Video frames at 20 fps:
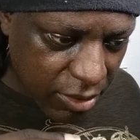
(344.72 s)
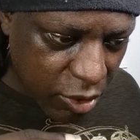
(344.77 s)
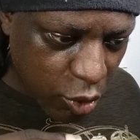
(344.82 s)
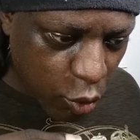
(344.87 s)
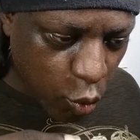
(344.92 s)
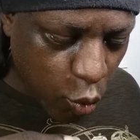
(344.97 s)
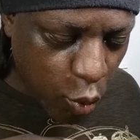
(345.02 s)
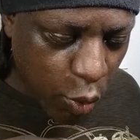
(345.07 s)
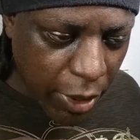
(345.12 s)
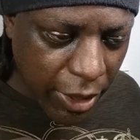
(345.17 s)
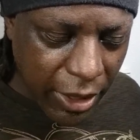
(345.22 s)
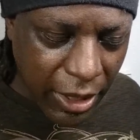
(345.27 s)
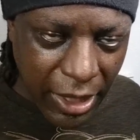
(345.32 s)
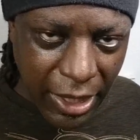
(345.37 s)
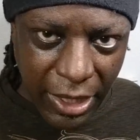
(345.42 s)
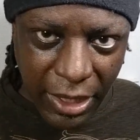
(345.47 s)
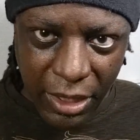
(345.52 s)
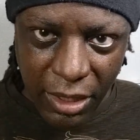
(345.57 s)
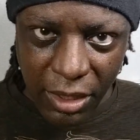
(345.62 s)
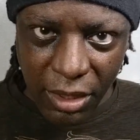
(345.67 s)

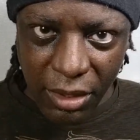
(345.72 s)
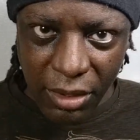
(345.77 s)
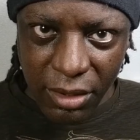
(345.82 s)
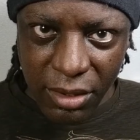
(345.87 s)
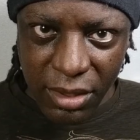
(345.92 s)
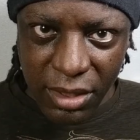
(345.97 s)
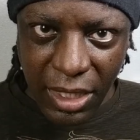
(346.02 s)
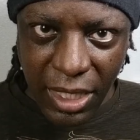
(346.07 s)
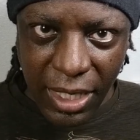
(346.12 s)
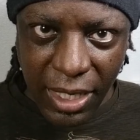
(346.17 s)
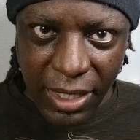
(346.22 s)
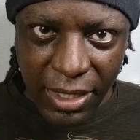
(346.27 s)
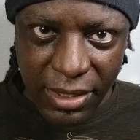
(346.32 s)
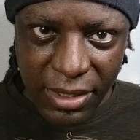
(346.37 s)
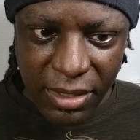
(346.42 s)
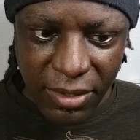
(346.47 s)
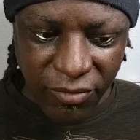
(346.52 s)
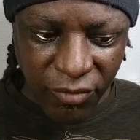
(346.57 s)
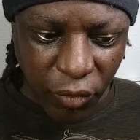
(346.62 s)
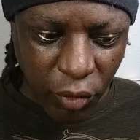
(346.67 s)
toy-like
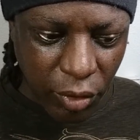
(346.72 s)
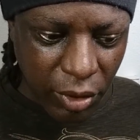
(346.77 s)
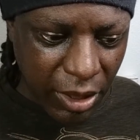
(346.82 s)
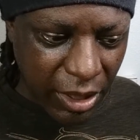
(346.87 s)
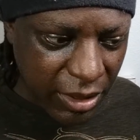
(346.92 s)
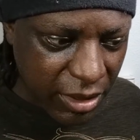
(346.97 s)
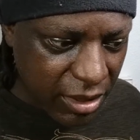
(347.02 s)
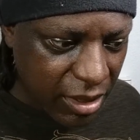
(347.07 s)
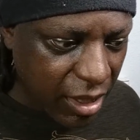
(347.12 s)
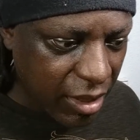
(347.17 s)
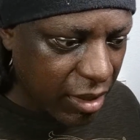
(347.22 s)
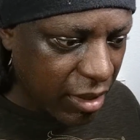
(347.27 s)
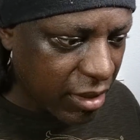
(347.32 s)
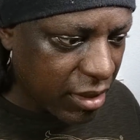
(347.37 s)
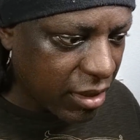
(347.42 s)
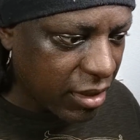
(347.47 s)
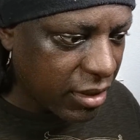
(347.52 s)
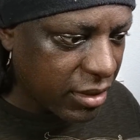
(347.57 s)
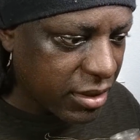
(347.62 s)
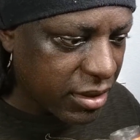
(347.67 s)
size for like tiny
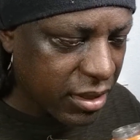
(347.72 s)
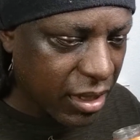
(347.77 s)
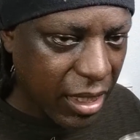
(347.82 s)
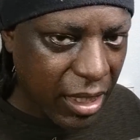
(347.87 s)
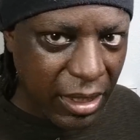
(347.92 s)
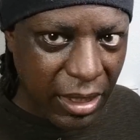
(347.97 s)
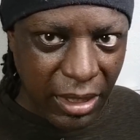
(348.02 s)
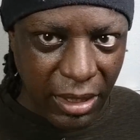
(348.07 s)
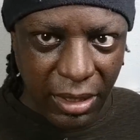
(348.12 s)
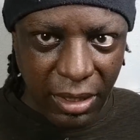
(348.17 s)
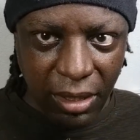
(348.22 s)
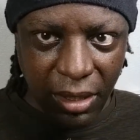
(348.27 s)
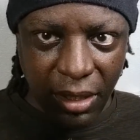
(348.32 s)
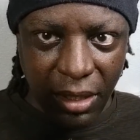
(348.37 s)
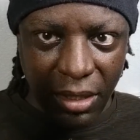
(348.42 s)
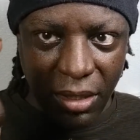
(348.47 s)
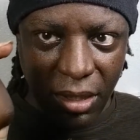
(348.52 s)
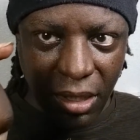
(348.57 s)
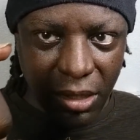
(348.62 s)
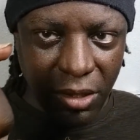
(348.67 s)
kids, tiny
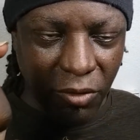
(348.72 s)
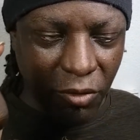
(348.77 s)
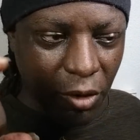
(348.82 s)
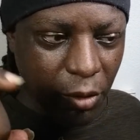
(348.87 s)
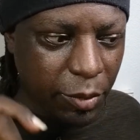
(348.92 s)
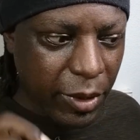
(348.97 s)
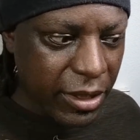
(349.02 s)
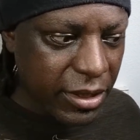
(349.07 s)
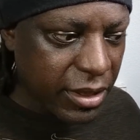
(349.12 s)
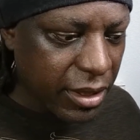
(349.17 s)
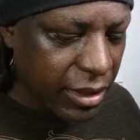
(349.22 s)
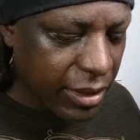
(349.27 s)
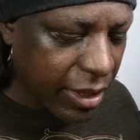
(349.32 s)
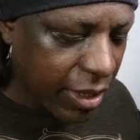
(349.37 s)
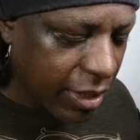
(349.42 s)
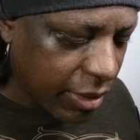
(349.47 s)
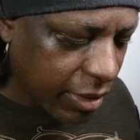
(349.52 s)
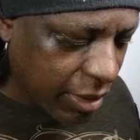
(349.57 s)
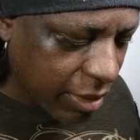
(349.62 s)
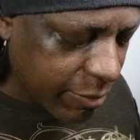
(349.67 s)
robots. And
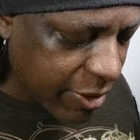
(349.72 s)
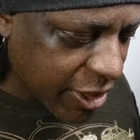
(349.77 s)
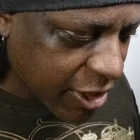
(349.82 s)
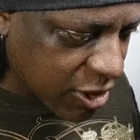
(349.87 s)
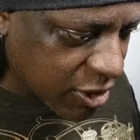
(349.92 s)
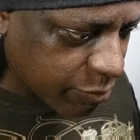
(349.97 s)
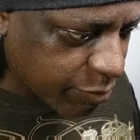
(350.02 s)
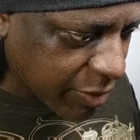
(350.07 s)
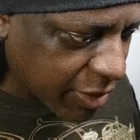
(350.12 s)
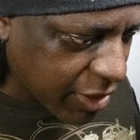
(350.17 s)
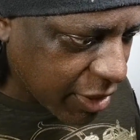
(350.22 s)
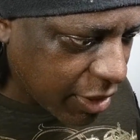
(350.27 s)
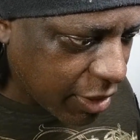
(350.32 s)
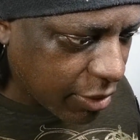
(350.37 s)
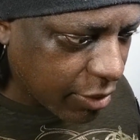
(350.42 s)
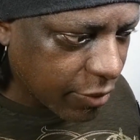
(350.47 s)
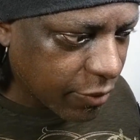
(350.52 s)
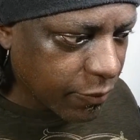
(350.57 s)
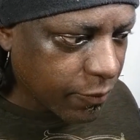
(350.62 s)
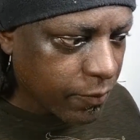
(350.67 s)
now let me
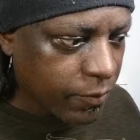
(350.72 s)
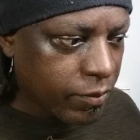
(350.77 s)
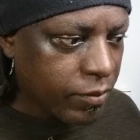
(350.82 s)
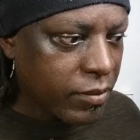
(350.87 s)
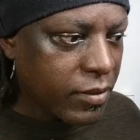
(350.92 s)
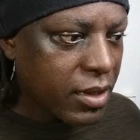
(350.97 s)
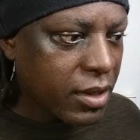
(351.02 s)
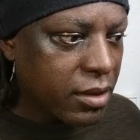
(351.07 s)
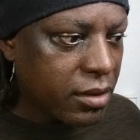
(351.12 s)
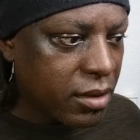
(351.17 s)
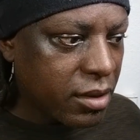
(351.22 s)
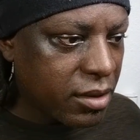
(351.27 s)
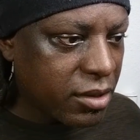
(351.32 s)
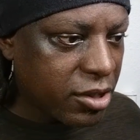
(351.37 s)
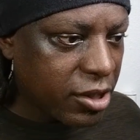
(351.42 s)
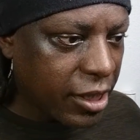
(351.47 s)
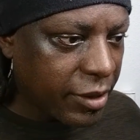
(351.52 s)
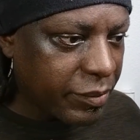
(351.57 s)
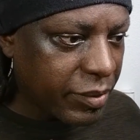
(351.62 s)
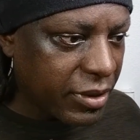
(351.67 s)
explain the
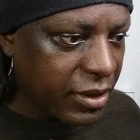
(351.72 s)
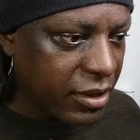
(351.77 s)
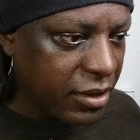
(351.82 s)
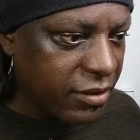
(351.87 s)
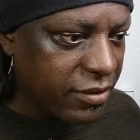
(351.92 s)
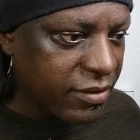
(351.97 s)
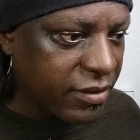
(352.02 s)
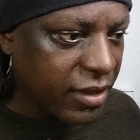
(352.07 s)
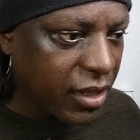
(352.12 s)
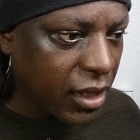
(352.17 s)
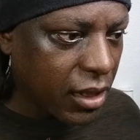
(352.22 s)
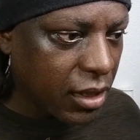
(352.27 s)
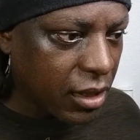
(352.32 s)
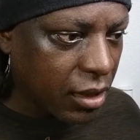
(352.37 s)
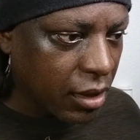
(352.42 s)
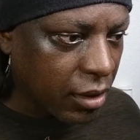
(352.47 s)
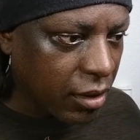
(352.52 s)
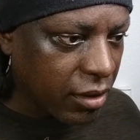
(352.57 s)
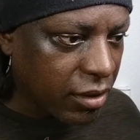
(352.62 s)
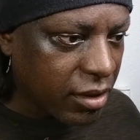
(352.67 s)
Japanese
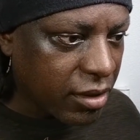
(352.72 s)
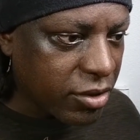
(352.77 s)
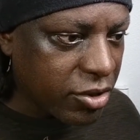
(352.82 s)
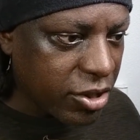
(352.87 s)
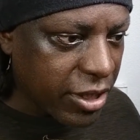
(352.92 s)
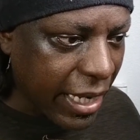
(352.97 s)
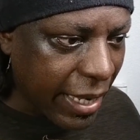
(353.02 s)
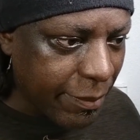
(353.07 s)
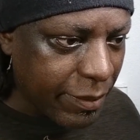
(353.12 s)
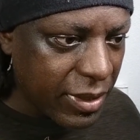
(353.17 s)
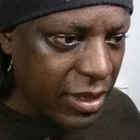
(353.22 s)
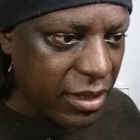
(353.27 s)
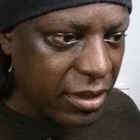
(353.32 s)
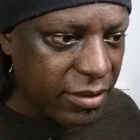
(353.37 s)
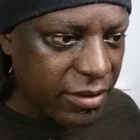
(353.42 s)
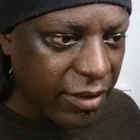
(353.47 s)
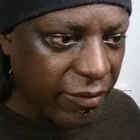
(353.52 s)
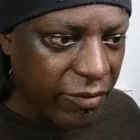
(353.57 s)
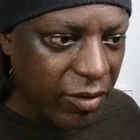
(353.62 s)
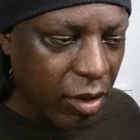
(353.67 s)
thinking. The
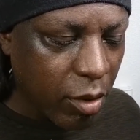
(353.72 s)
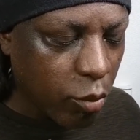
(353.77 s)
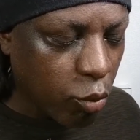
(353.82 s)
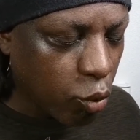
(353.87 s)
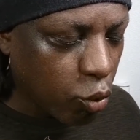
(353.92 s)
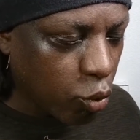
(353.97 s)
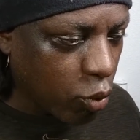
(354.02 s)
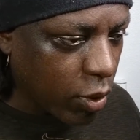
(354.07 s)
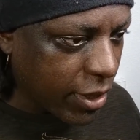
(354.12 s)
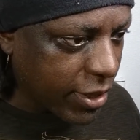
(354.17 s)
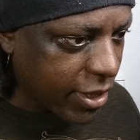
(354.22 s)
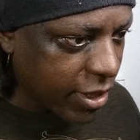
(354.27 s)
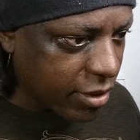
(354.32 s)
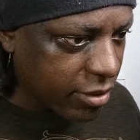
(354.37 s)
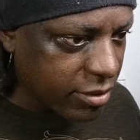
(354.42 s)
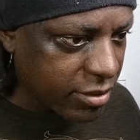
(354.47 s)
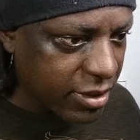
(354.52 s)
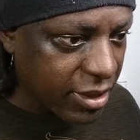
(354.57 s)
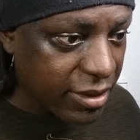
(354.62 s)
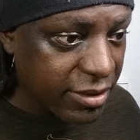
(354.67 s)
Japanese have come right out
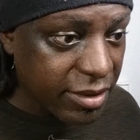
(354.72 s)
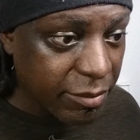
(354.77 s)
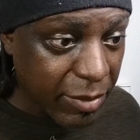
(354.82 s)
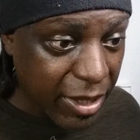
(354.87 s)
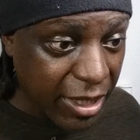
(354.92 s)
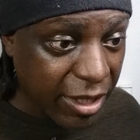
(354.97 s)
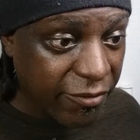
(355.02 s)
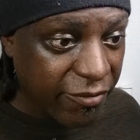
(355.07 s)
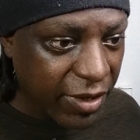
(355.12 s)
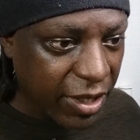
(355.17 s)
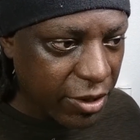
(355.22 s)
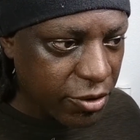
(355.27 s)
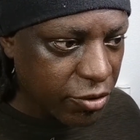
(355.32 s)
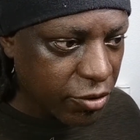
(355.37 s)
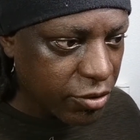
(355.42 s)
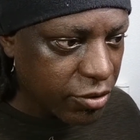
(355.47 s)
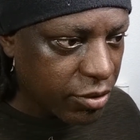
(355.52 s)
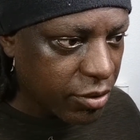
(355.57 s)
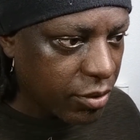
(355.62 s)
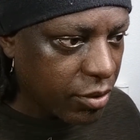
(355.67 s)
and says, the
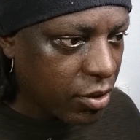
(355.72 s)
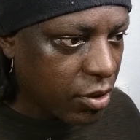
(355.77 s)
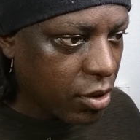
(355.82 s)
manufacturers